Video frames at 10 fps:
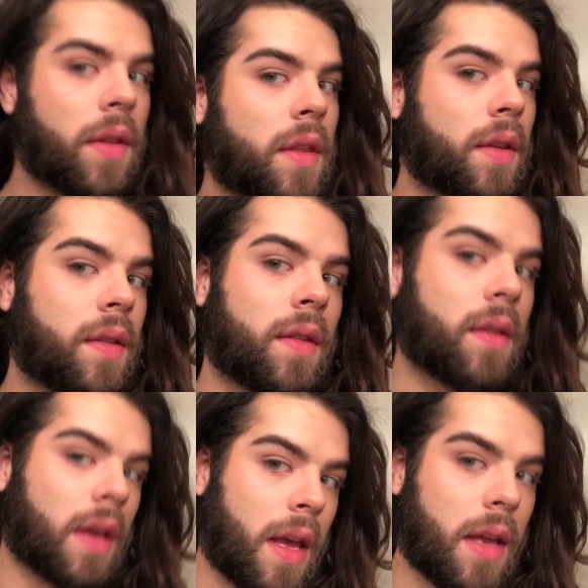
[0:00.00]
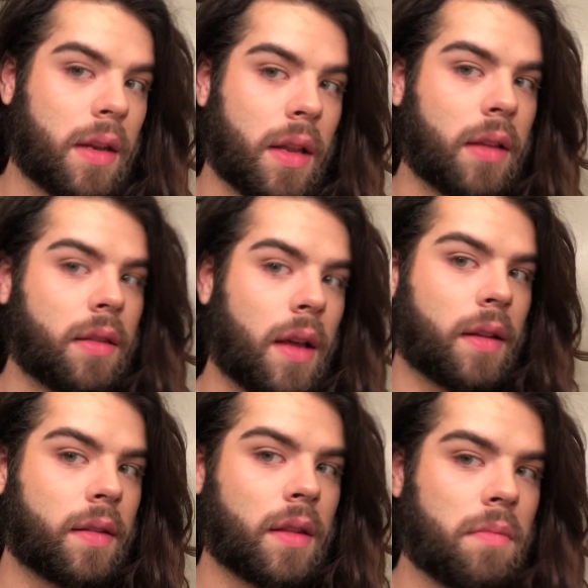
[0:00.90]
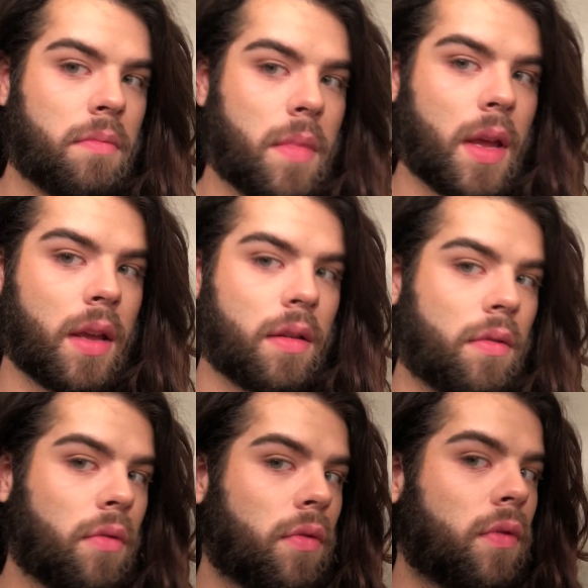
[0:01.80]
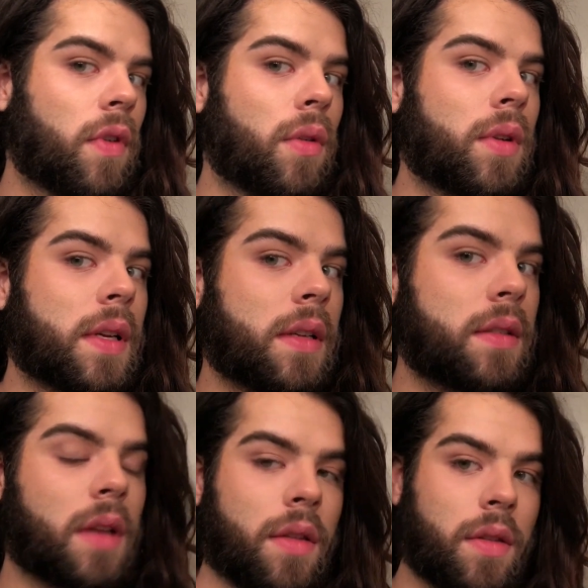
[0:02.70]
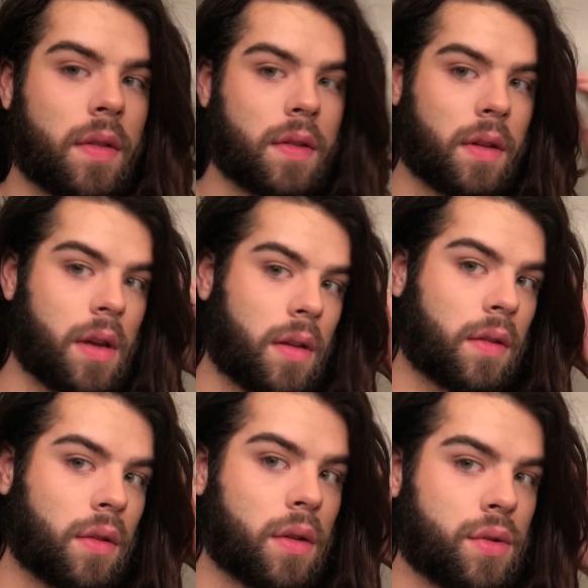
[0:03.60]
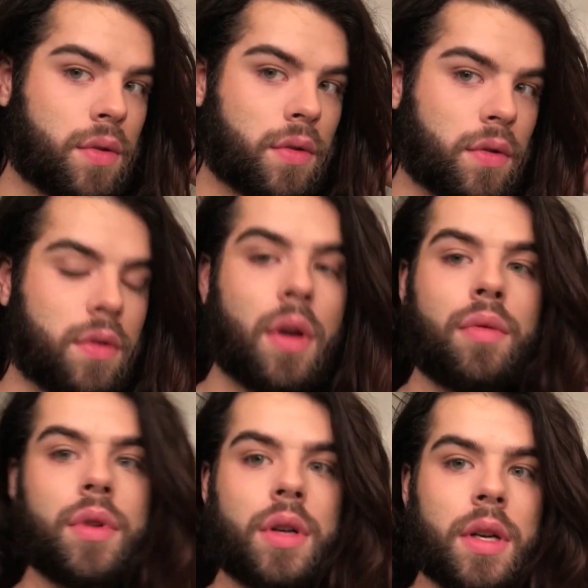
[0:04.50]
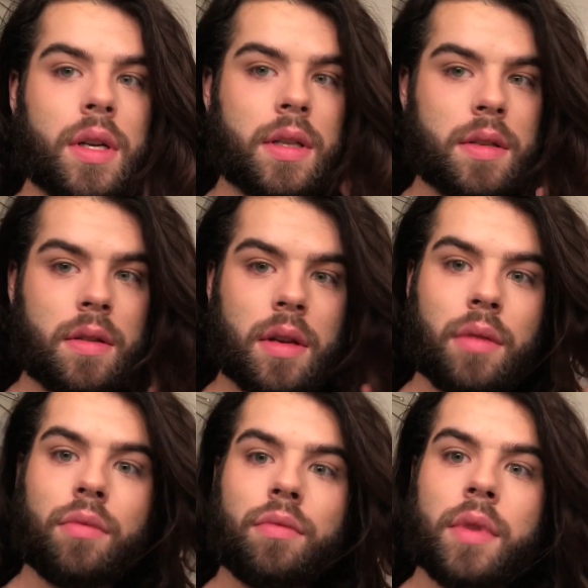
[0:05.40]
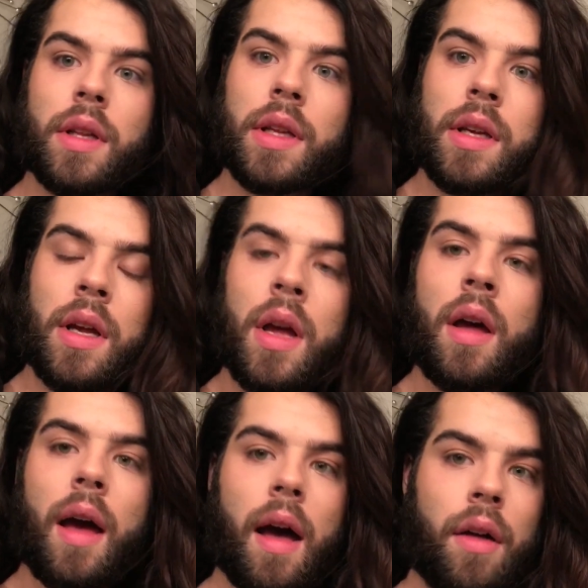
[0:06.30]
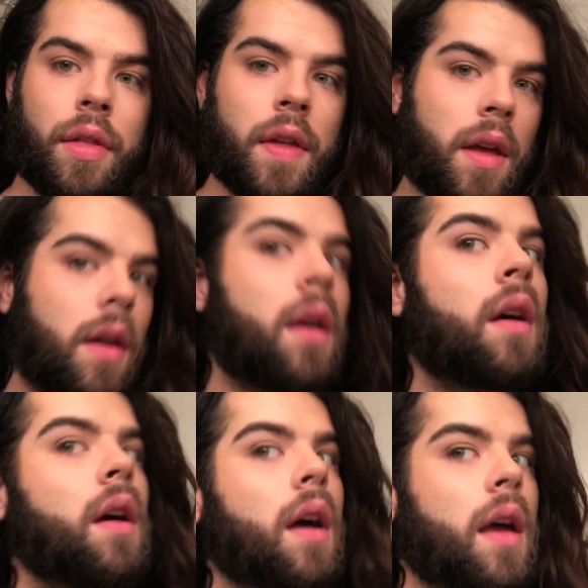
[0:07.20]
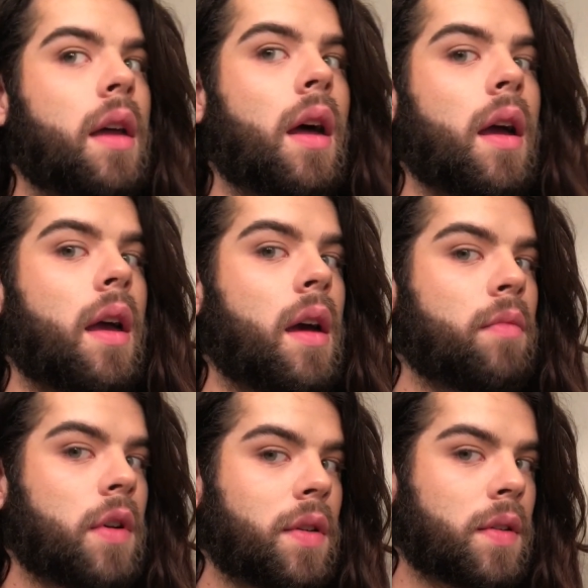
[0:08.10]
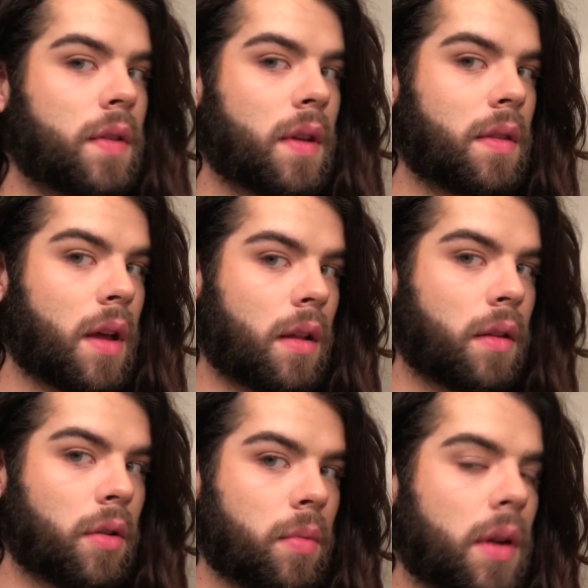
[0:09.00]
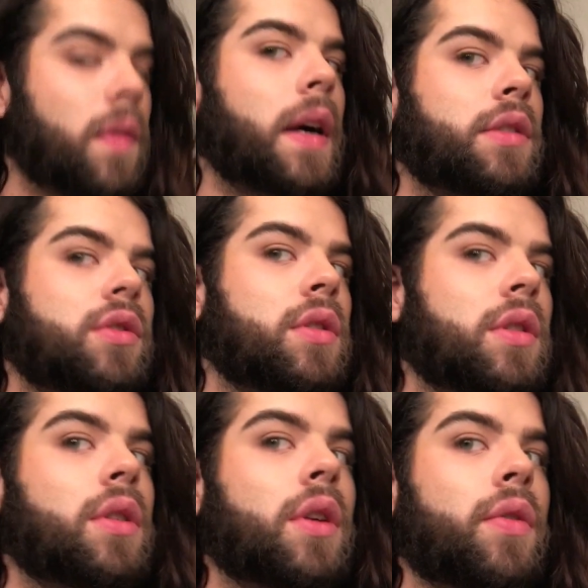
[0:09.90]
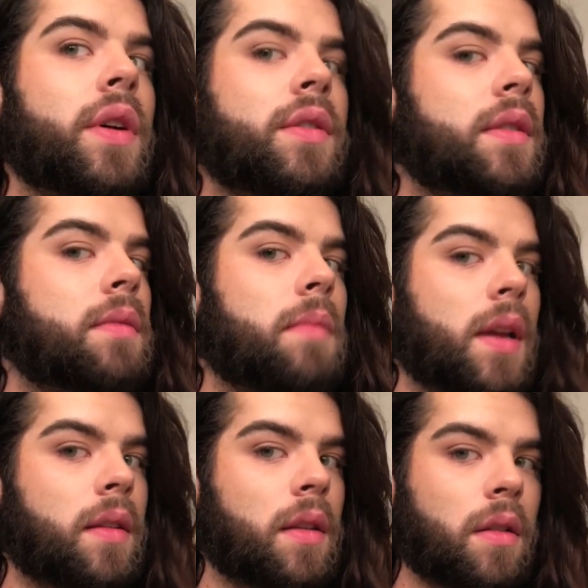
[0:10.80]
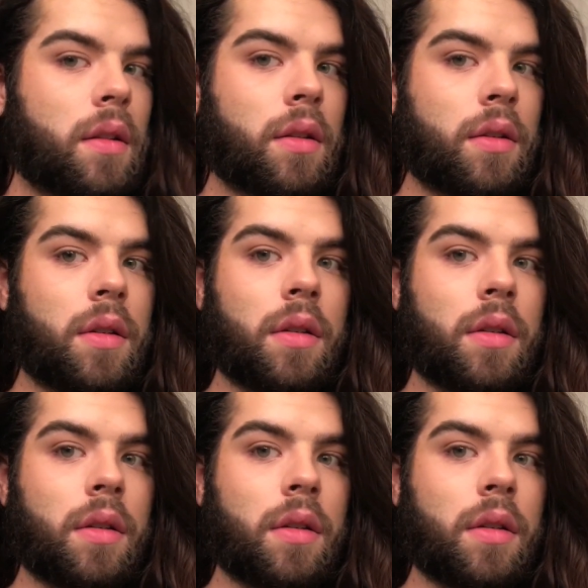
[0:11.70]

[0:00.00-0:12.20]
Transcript: but the skin, like that's the main focus, and the skin is looking so good. It's looking really healthy. And I am noticing that little bit of extra glow that just makes it look